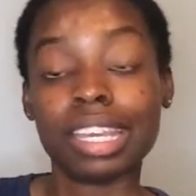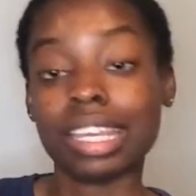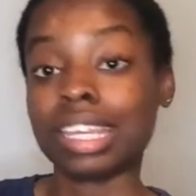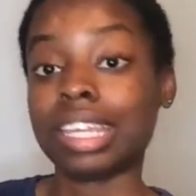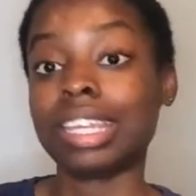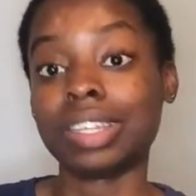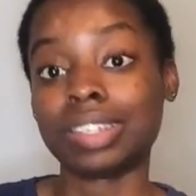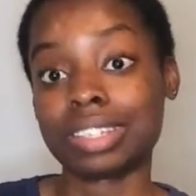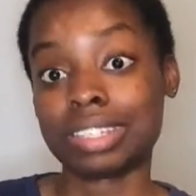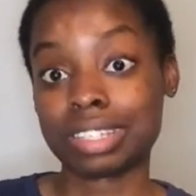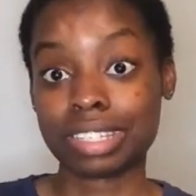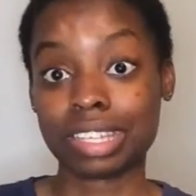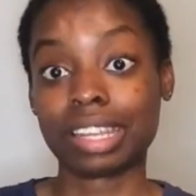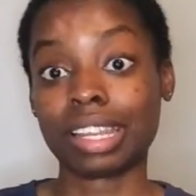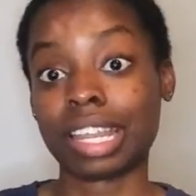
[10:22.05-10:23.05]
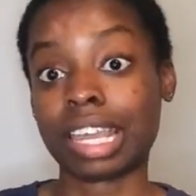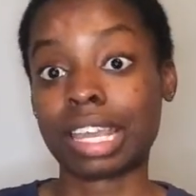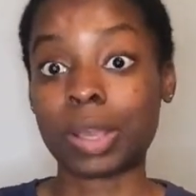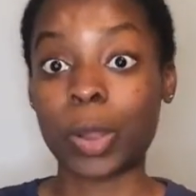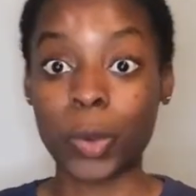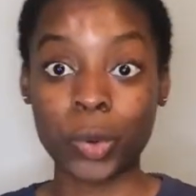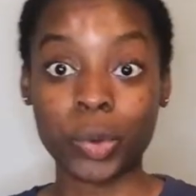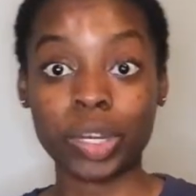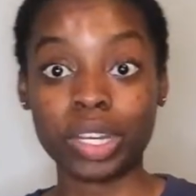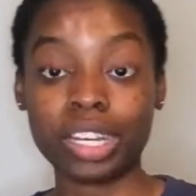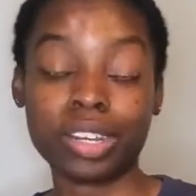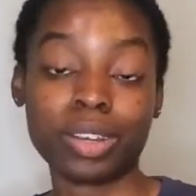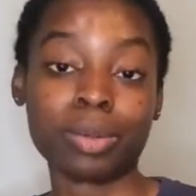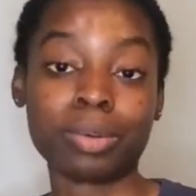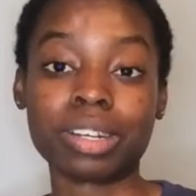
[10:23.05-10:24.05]
Instead of like holding
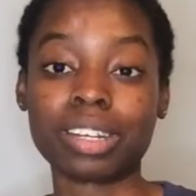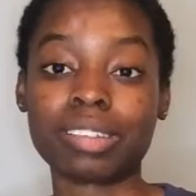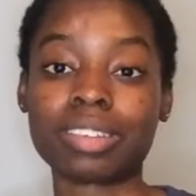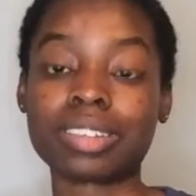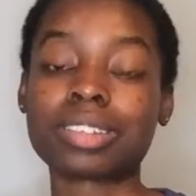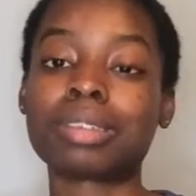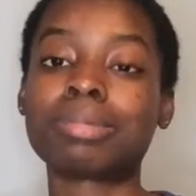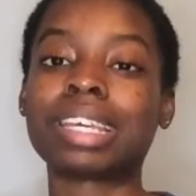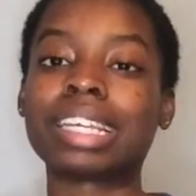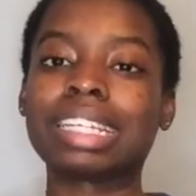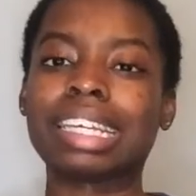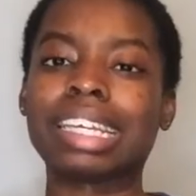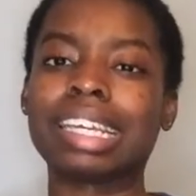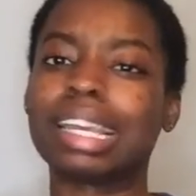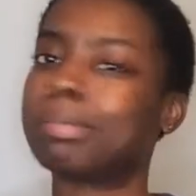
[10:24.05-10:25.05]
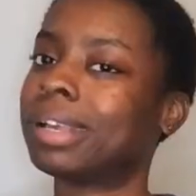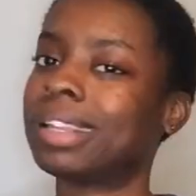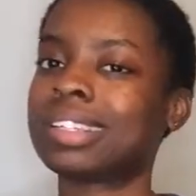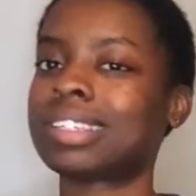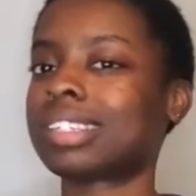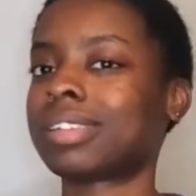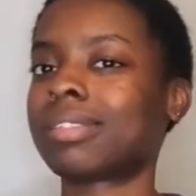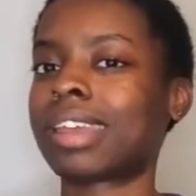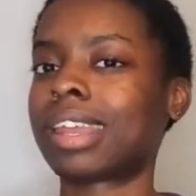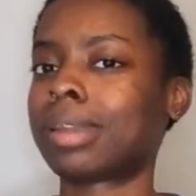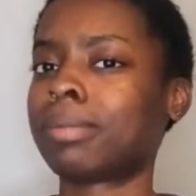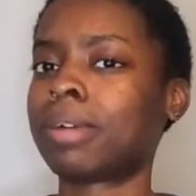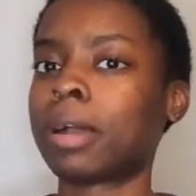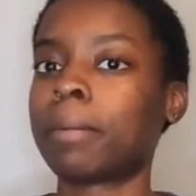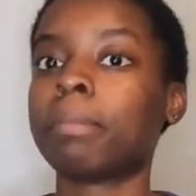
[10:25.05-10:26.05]
it or whatever, so I'm like, dang, I probably shouldn't have read
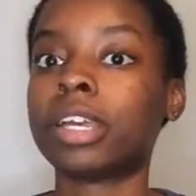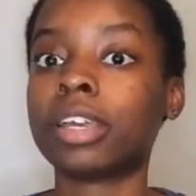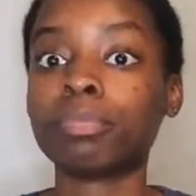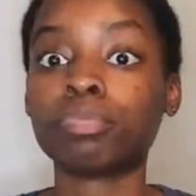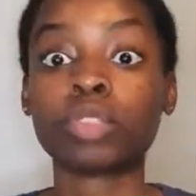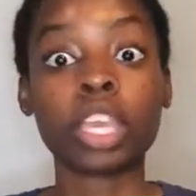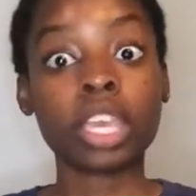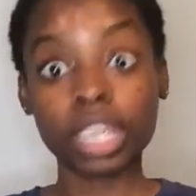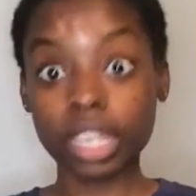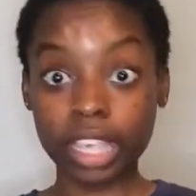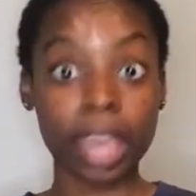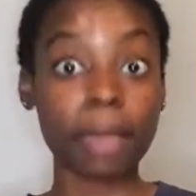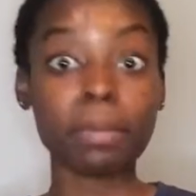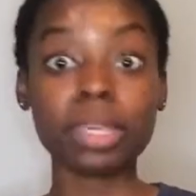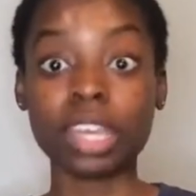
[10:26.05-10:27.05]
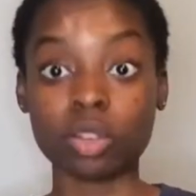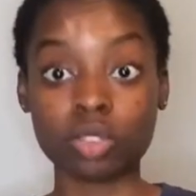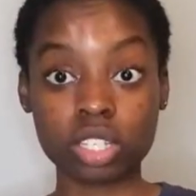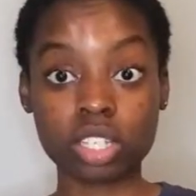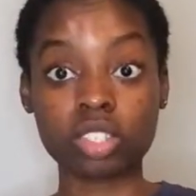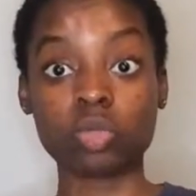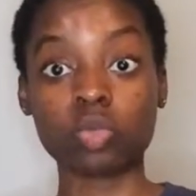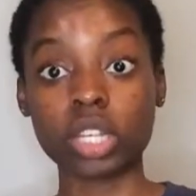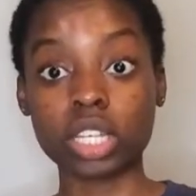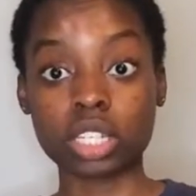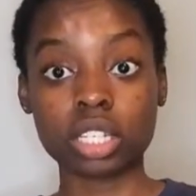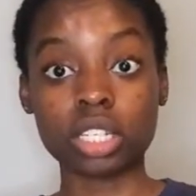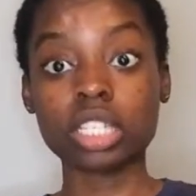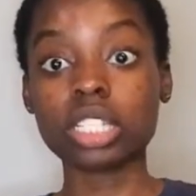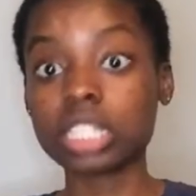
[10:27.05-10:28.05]
it about. But it got me out the
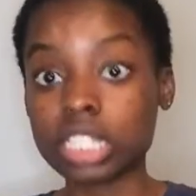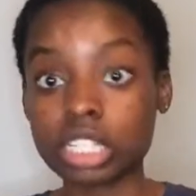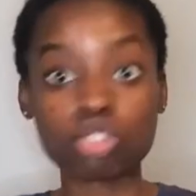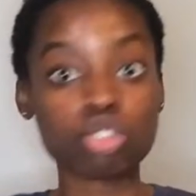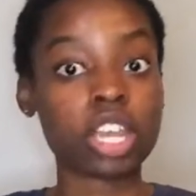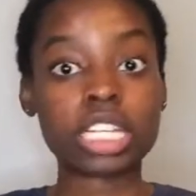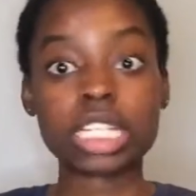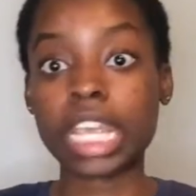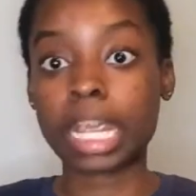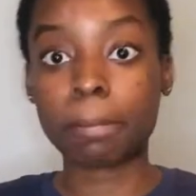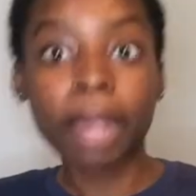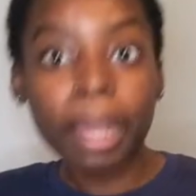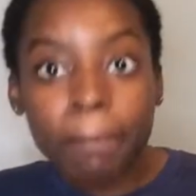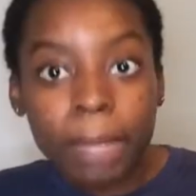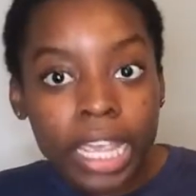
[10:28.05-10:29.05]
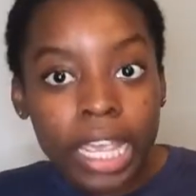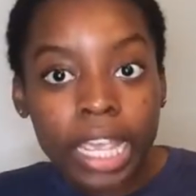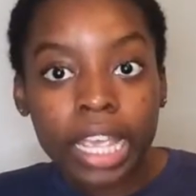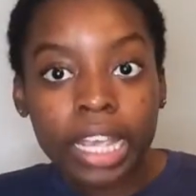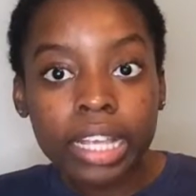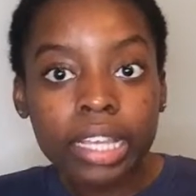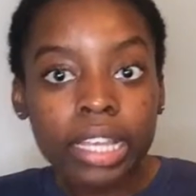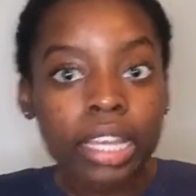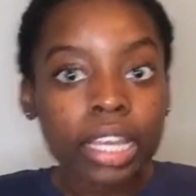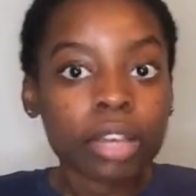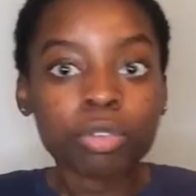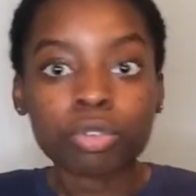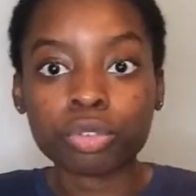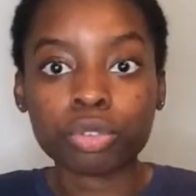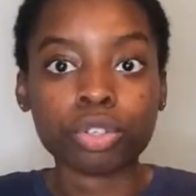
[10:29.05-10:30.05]
situation. These niggas trying to jack my bag
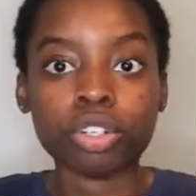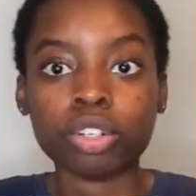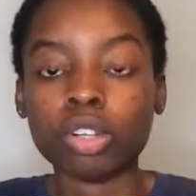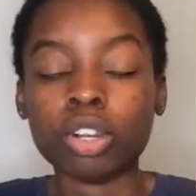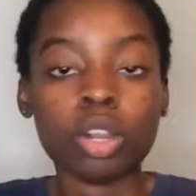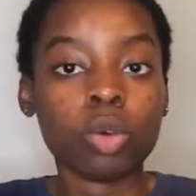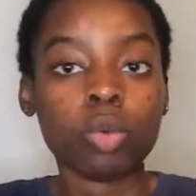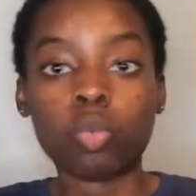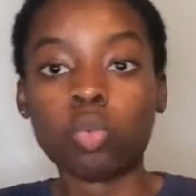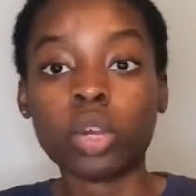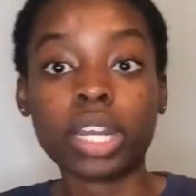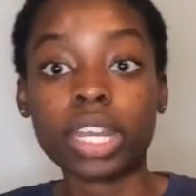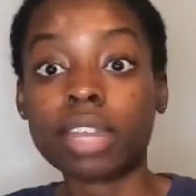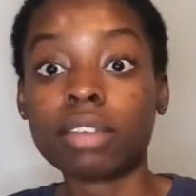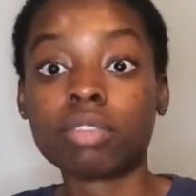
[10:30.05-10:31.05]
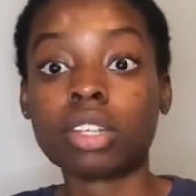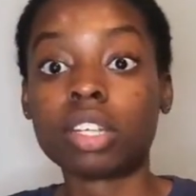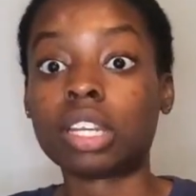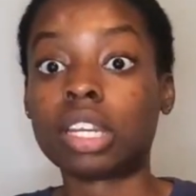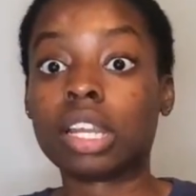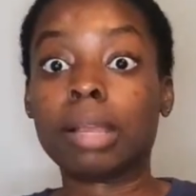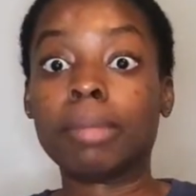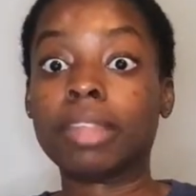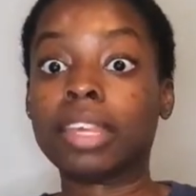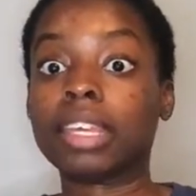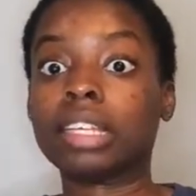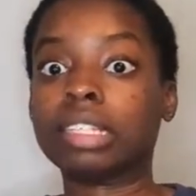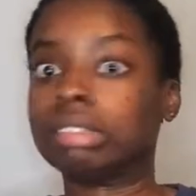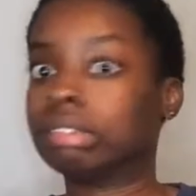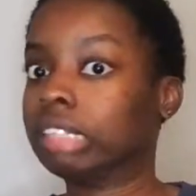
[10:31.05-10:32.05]
for whatever, and I'm
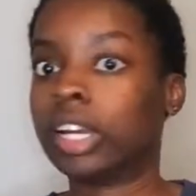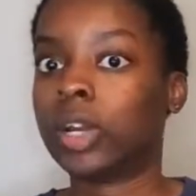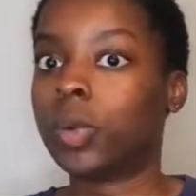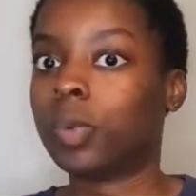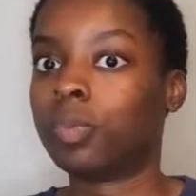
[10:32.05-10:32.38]
like, no,